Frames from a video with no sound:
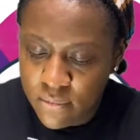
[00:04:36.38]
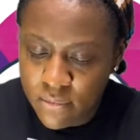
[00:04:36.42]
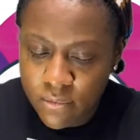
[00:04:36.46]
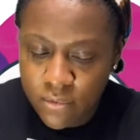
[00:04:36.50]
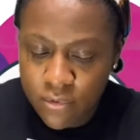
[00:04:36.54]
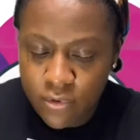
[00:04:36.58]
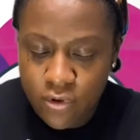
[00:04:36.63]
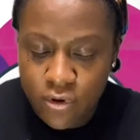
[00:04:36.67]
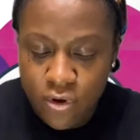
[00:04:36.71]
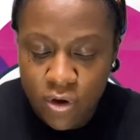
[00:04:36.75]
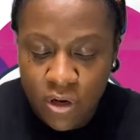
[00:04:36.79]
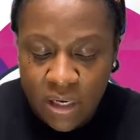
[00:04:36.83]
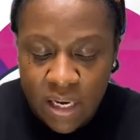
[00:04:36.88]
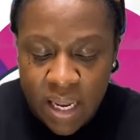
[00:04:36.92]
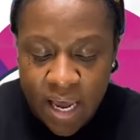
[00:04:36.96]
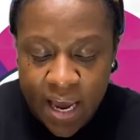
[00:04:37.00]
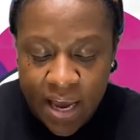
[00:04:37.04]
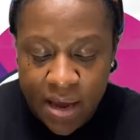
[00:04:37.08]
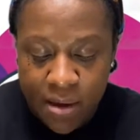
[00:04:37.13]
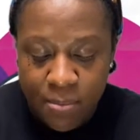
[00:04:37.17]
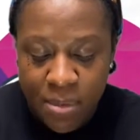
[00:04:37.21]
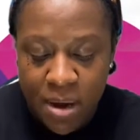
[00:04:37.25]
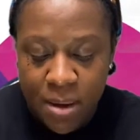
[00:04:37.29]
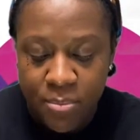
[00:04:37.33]
your
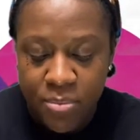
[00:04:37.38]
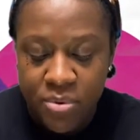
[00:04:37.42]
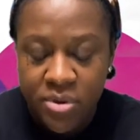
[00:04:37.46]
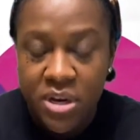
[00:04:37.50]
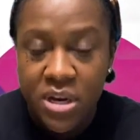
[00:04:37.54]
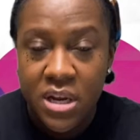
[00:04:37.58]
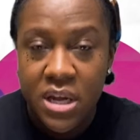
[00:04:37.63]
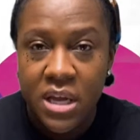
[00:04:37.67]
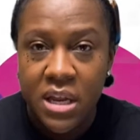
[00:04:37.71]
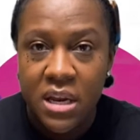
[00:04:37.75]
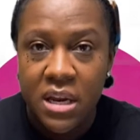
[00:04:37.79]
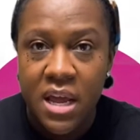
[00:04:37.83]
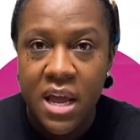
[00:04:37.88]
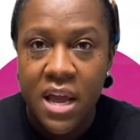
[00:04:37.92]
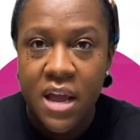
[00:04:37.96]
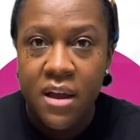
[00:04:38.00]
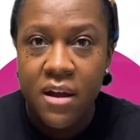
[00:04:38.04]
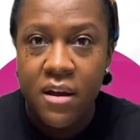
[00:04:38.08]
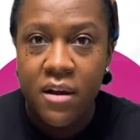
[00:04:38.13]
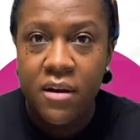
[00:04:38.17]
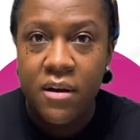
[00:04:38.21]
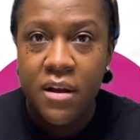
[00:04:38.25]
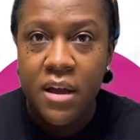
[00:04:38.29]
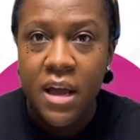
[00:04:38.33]
light by putting it in
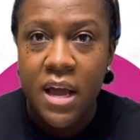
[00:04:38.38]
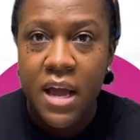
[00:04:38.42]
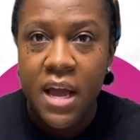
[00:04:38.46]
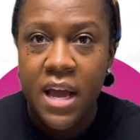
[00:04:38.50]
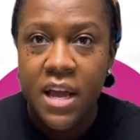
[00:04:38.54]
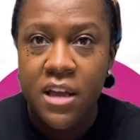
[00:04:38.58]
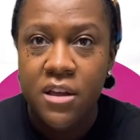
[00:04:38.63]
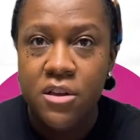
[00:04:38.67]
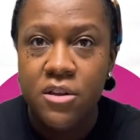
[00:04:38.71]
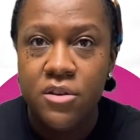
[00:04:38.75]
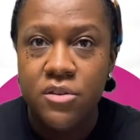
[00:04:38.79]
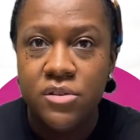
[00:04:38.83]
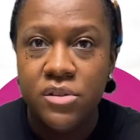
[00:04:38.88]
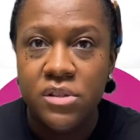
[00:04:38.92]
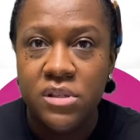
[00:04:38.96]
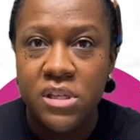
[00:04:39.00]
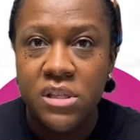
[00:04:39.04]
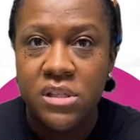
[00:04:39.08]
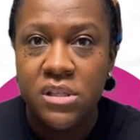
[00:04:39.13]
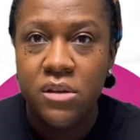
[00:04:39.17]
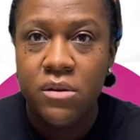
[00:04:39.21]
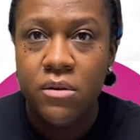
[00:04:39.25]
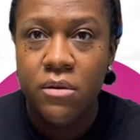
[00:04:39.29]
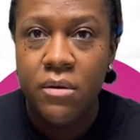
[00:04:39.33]
there and using it
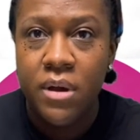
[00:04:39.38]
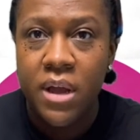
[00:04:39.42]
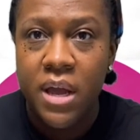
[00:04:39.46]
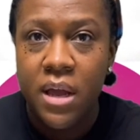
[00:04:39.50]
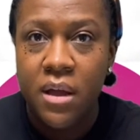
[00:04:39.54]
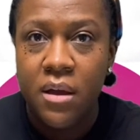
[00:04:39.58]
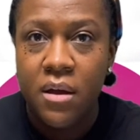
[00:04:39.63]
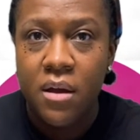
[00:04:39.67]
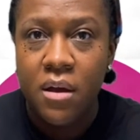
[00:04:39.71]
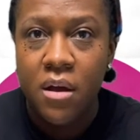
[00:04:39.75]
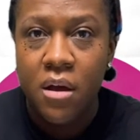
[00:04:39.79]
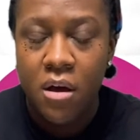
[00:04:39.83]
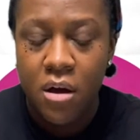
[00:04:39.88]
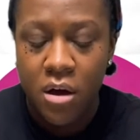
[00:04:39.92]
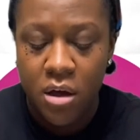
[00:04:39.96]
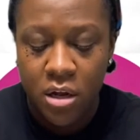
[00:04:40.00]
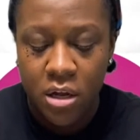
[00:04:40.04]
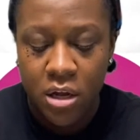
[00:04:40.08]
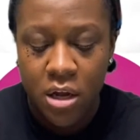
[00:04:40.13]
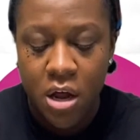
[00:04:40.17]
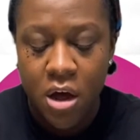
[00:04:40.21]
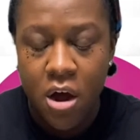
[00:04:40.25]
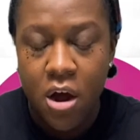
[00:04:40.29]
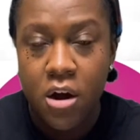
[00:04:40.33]
to create a
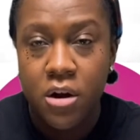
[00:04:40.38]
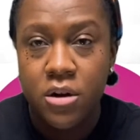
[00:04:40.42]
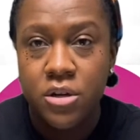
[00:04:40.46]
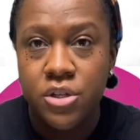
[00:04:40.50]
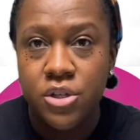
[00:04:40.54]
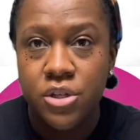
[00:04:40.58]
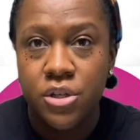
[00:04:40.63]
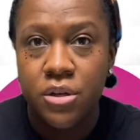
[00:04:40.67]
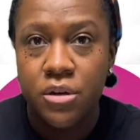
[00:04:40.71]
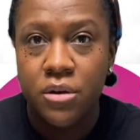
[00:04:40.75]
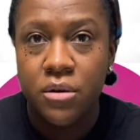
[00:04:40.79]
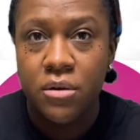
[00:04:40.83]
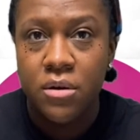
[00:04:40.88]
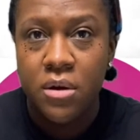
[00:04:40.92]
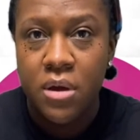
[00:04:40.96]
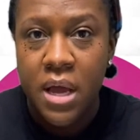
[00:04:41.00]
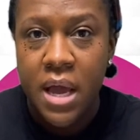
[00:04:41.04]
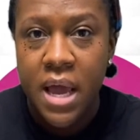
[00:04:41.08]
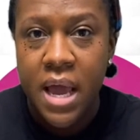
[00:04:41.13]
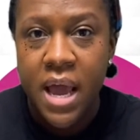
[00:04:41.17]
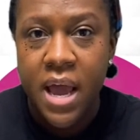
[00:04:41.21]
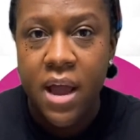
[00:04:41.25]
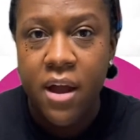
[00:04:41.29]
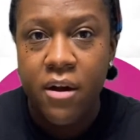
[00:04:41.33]
larger
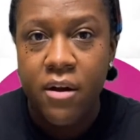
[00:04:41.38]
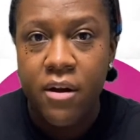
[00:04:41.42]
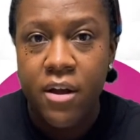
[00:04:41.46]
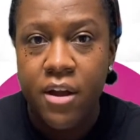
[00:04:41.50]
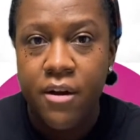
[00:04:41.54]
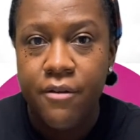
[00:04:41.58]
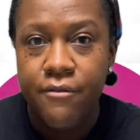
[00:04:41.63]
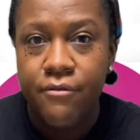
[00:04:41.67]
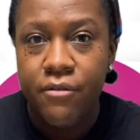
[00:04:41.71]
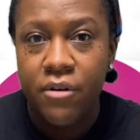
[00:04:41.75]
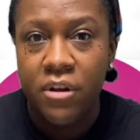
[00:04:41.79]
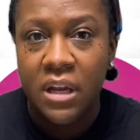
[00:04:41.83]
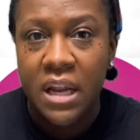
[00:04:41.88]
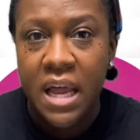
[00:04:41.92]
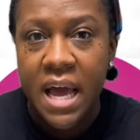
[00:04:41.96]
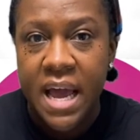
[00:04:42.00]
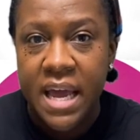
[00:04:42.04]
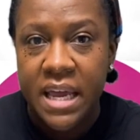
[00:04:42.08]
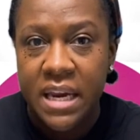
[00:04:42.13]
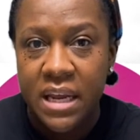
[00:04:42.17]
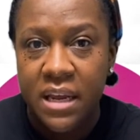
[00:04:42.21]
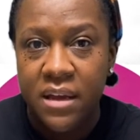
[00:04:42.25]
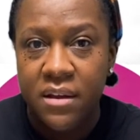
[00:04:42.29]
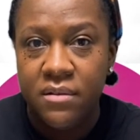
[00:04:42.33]
area for
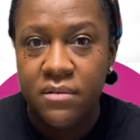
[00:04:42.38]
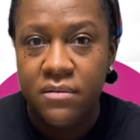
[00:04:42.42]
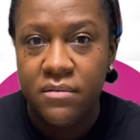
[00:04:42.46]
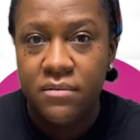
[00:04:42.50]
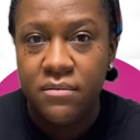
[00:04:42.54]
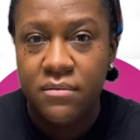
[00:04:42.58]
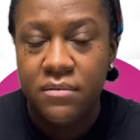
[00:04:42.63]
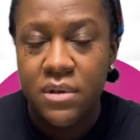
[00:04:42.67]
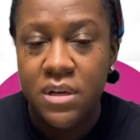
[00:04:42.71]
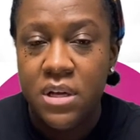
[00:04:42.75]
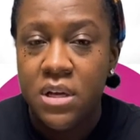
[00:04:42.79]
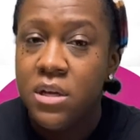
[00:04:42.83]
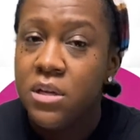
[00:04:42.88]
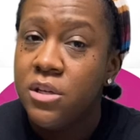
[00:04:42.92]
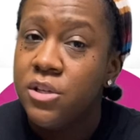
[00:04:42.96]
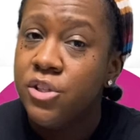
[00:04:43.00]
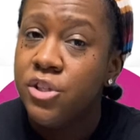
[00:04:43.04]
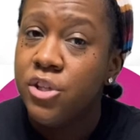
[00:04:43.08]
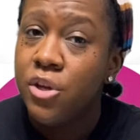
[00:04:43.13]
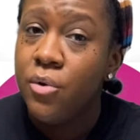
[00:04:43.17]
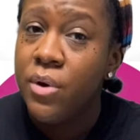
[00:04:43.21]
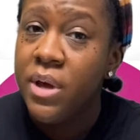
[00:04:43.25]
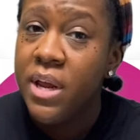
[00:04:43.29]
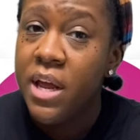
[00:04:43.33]
lighting.
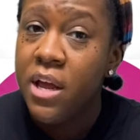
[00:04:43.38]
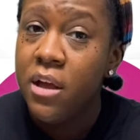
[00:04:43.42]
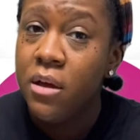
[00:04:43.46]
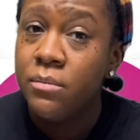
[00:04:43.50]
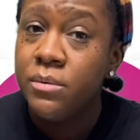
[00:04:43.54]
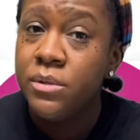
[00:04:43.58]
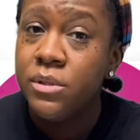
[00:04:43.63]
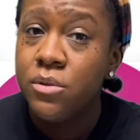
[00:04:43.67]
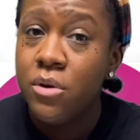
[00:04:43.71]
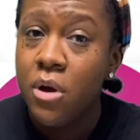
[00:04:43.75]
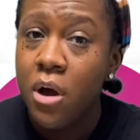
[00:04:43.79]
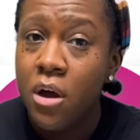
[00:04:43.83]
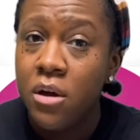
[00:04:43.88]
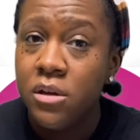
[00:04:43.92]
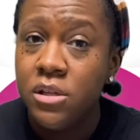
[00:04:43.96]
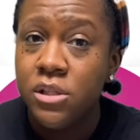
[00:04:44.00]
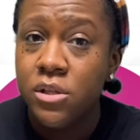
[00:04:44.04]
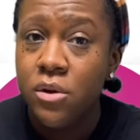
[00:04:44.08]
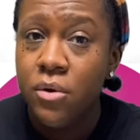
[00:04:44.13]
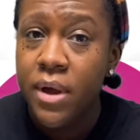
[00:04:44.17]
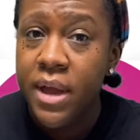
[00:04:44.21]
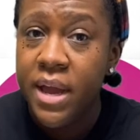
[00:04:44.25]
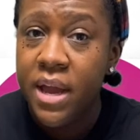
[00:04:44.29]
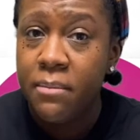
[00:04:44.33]
So it helps to
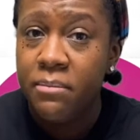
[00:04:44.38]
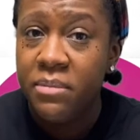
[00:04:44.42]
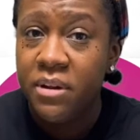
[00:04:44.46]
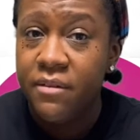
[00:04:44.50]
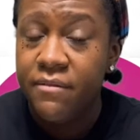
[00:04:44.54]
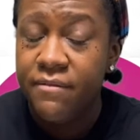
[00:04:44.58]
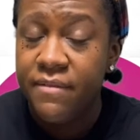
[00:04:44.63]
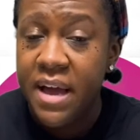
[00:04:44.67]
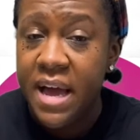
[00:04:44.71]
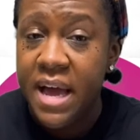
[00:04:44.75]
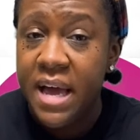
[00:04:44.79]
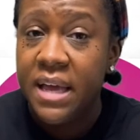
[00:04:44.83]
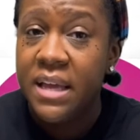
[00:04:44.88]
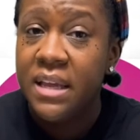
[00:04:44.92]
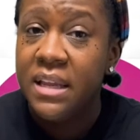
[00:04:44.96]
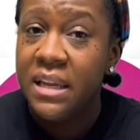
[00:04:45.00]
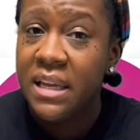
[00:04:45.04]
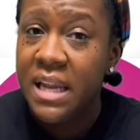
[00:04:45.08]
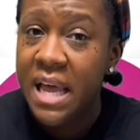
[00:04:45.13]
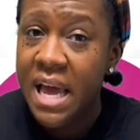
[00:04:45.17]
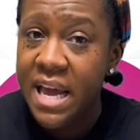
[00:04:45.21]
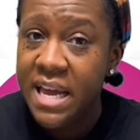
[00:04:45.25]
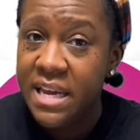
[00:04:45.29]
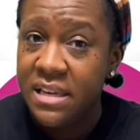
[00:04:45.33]
also amplify
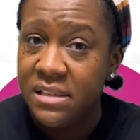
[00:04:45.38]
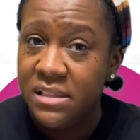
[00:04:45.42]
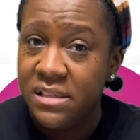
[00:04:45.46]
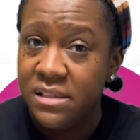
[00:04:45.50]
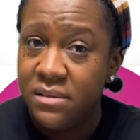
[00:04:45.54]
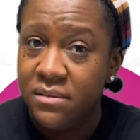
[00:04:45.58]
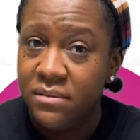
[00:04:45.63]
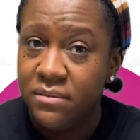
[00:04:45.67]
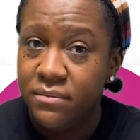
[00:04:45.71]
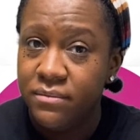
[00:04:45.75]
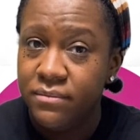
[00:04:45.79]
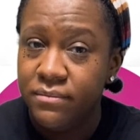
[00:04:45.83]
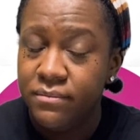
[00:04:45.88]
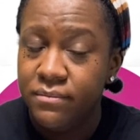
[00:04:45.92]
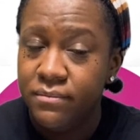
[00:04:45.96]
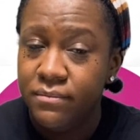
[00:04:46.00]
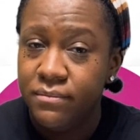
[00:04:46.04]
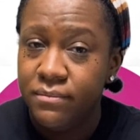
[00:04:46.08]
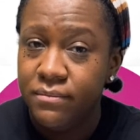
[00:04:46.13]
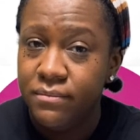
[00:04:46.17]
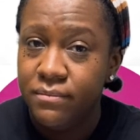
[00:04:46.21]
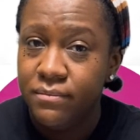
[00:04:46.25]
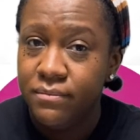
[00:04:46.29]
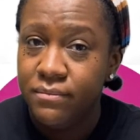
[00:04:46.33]
light.
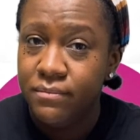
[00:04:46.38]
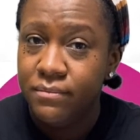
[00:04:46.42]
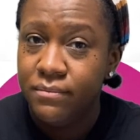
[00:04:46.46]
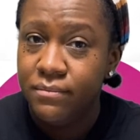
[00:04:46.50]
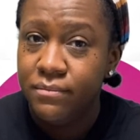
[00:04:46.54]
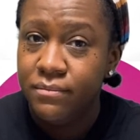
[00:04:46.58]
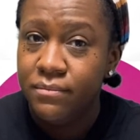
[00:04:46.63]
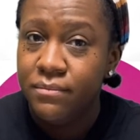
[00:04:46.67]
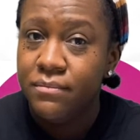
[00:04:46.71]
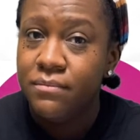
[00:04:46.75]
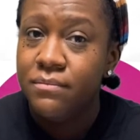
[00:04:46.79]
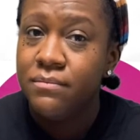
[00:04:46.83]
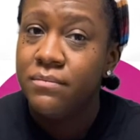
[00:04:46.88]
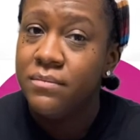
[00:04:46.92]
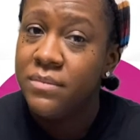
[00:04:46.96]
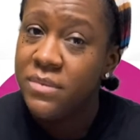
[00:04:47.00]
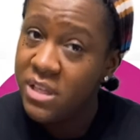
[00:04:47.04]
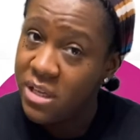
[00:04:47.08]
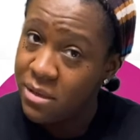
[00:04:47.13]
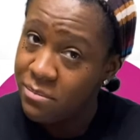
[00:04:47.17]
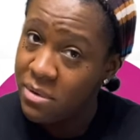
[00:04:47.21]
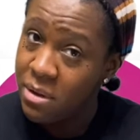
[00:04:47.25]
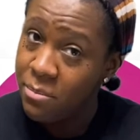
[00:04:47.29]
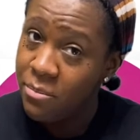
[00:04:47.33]

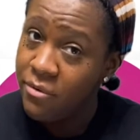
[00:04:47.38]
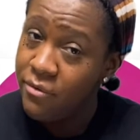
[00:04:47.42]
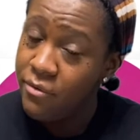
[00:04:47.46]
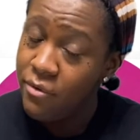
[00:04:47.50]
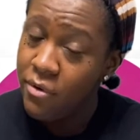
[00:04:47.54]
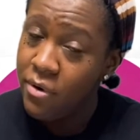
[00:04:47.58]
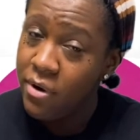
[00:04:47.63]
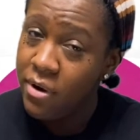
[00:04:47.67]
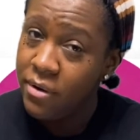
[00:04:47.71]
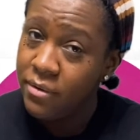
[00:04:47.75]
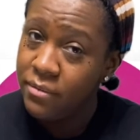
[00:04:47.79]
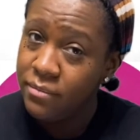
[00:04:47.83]
Tip number 4.